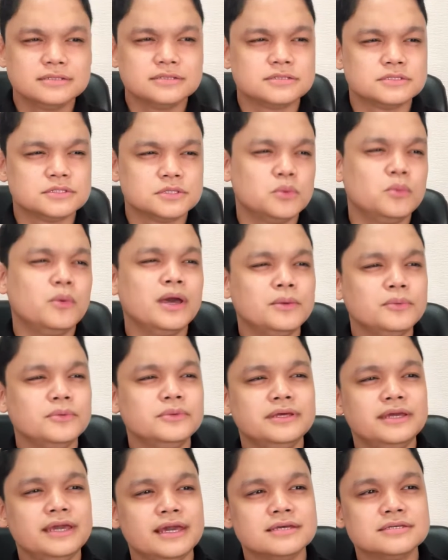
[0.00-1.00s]
So why would
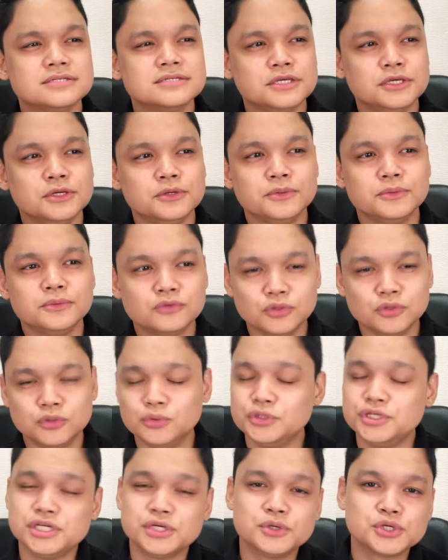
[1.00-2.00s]
they ask you to
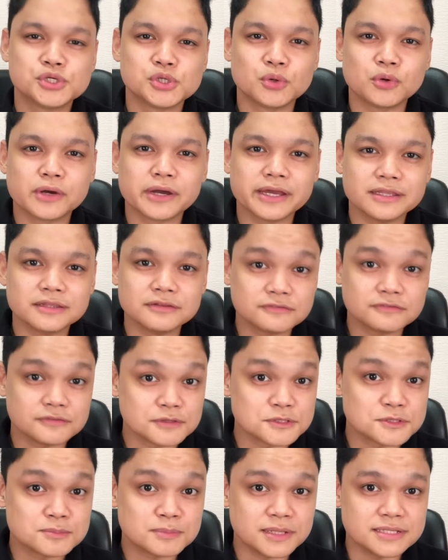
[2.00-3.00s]
do jikoshokai in the
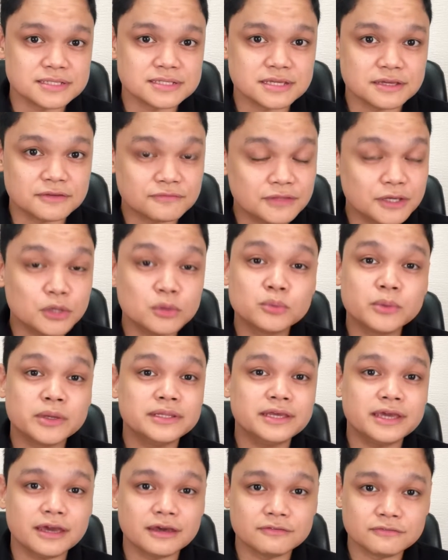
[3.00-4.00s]
first place if they
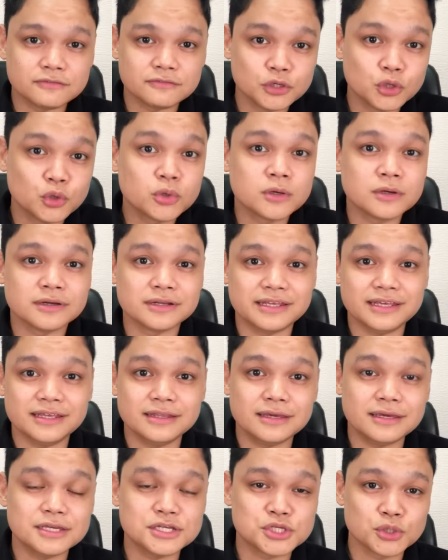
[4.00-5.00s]
already have your
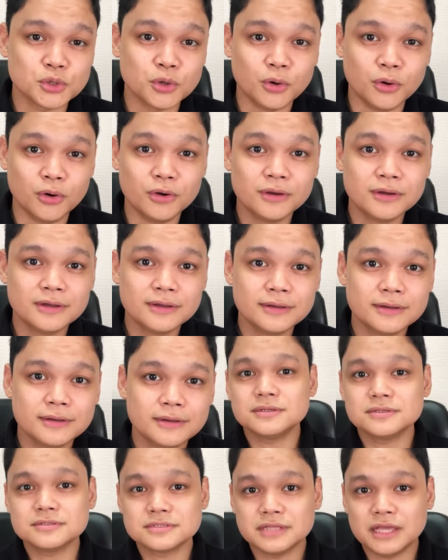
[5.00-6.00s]
rirekisho? That's
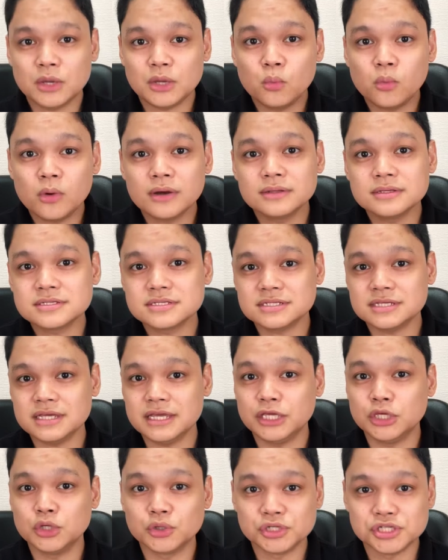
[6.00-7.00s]
because they want to see
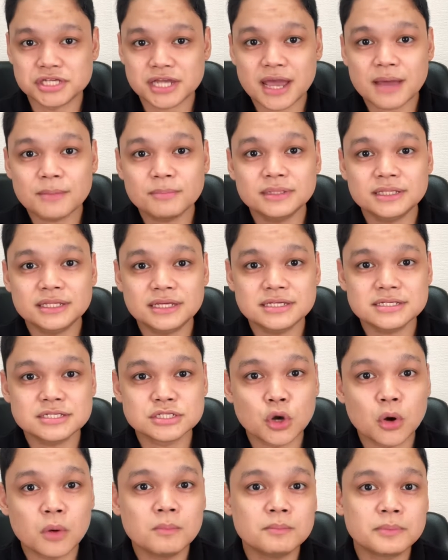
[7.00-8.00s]
your Japanese
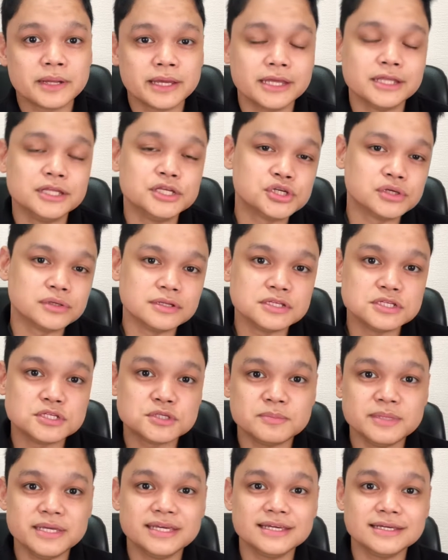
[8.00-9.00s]
comprehension and
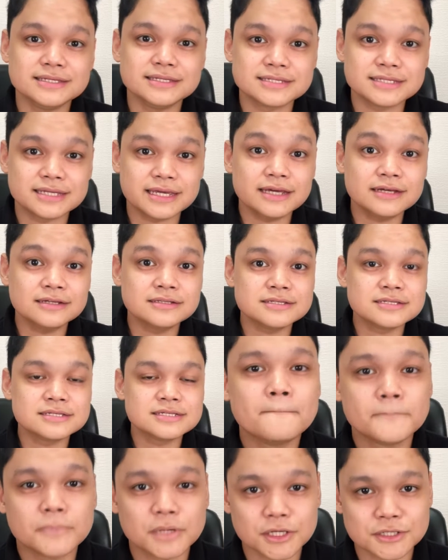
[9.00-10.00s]
speaking skills
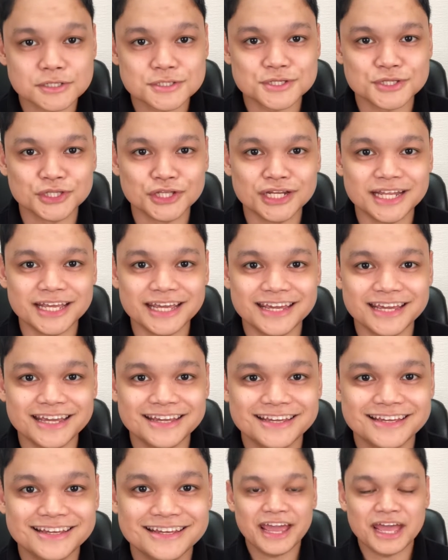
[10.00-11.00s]
personally.
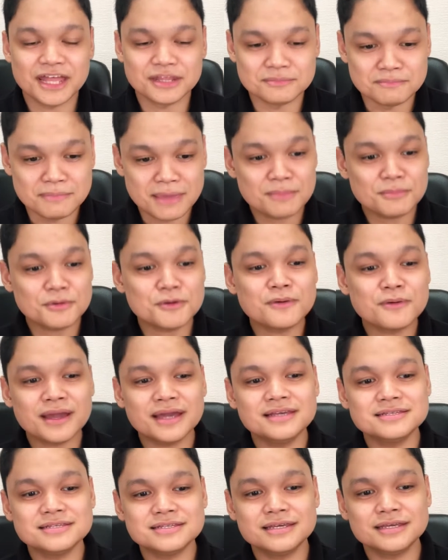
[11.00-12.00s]
And
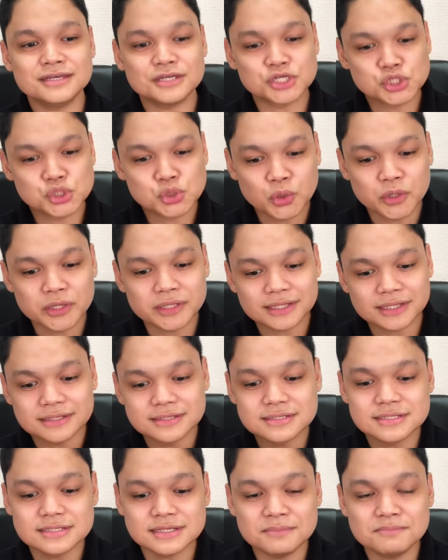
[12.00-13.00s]
memorizing a short
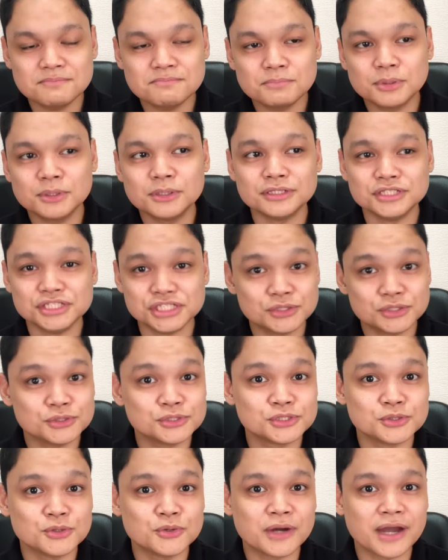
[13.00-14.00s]
and simple
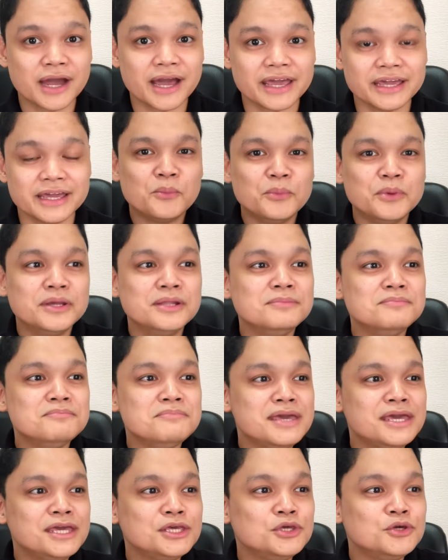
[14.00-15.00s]
jikoshokai will
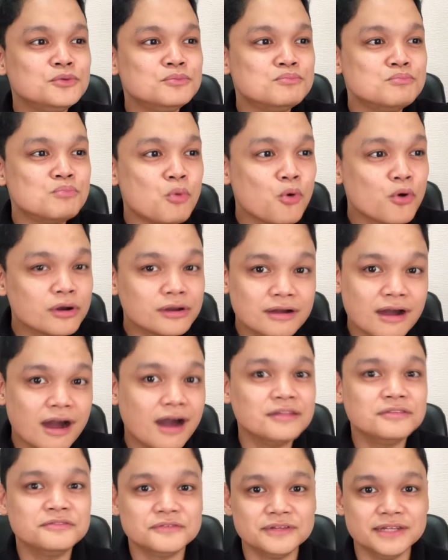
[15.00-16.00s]
make you more
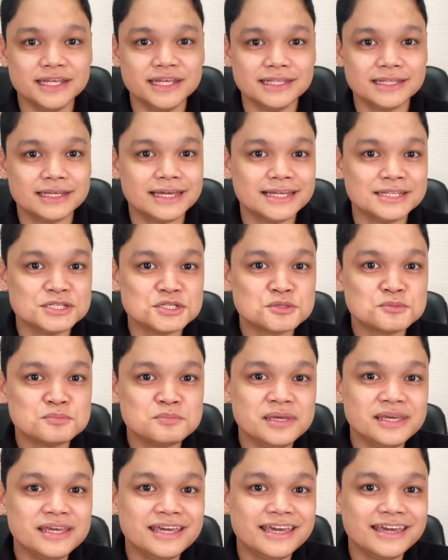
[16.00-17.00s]
confident in
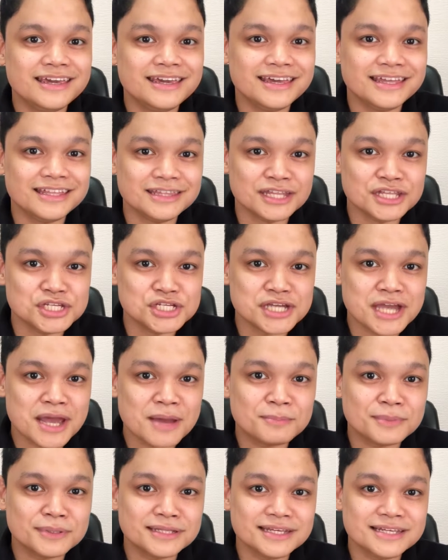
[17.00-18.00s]
speaking in the
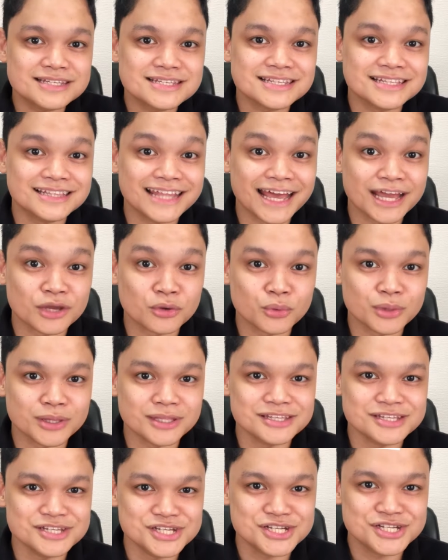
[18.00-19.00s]
Japanese
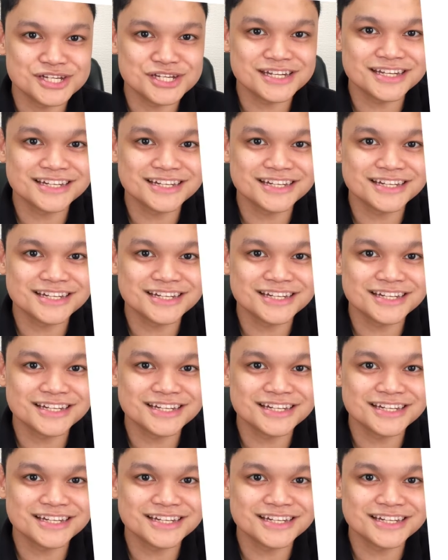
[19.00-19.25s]
language.